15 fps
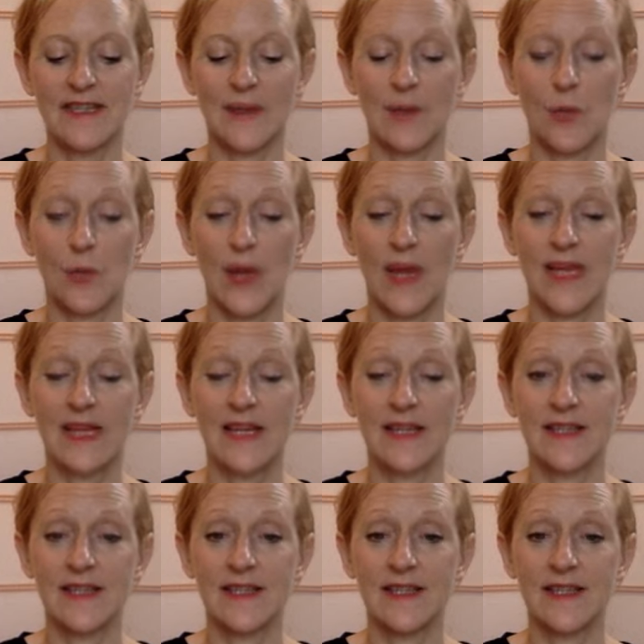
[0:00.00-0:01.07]
and
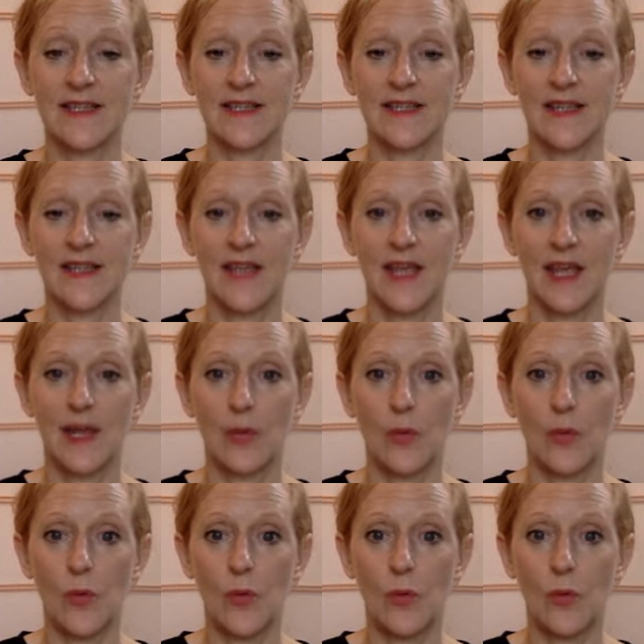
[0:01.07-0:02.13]
weightlessness in
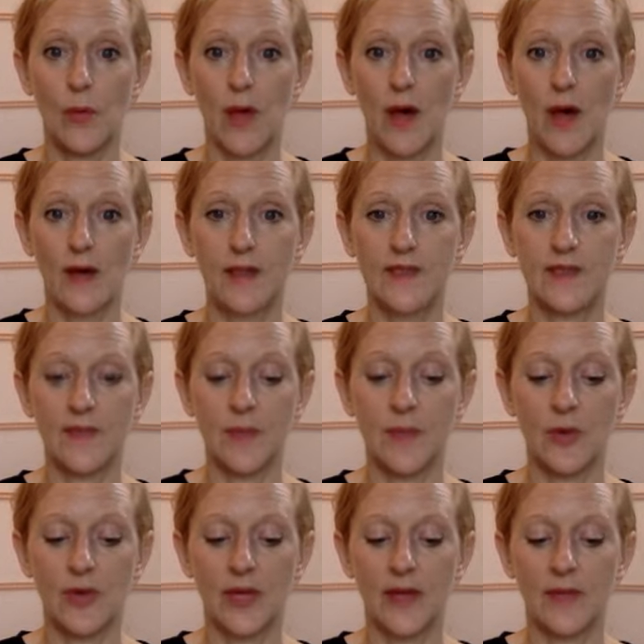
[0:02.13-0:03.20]
all parts of the
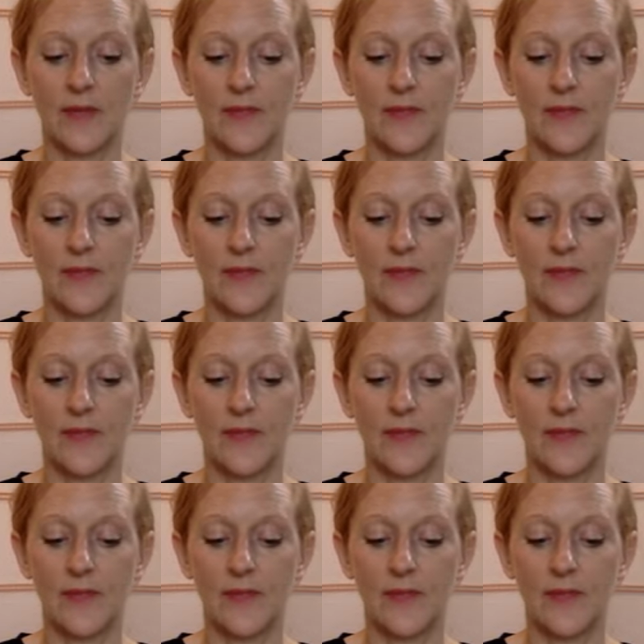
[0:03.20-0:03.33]
body.